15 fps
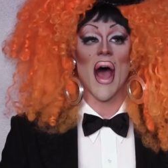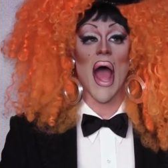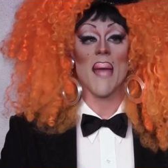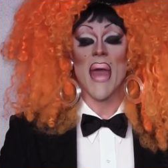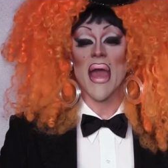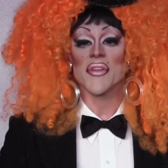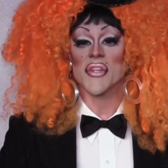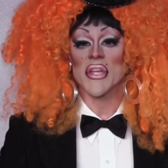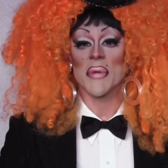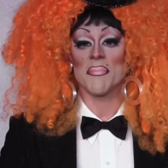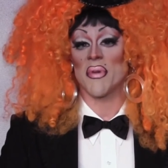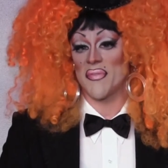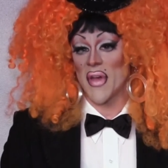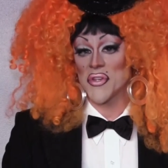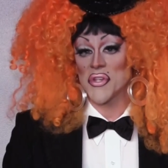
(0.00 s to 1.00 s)
I'm actually a
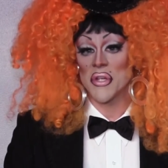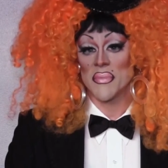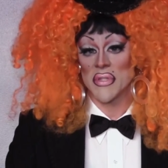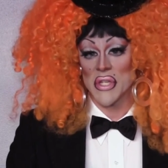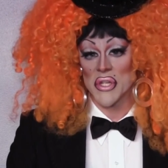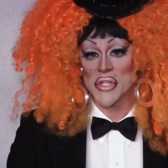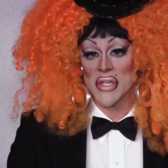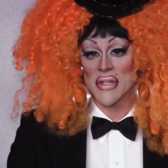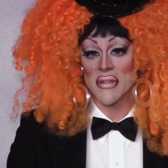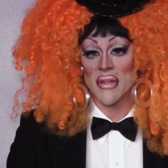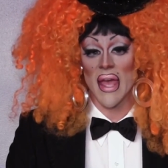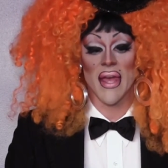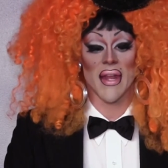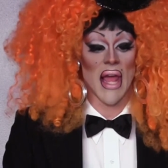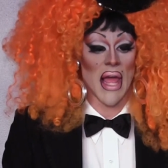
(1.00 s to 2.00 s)
professional musician,
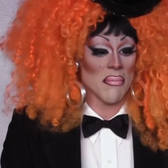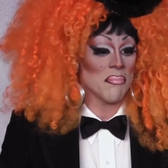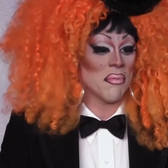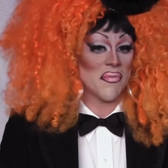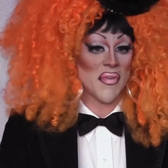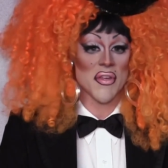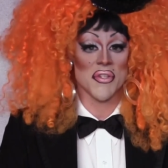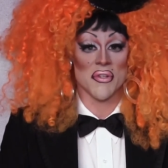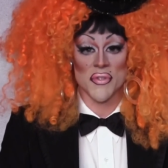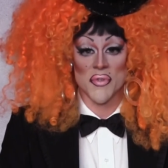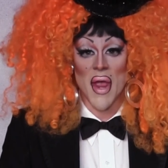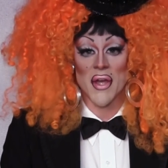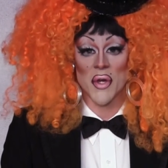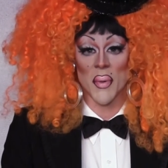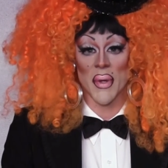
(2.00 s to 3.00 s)
and I'm a professional
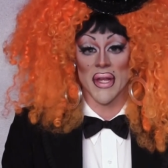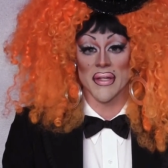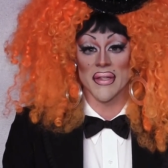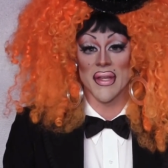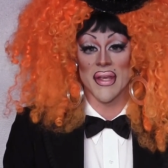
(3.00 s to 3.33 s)
drag queen.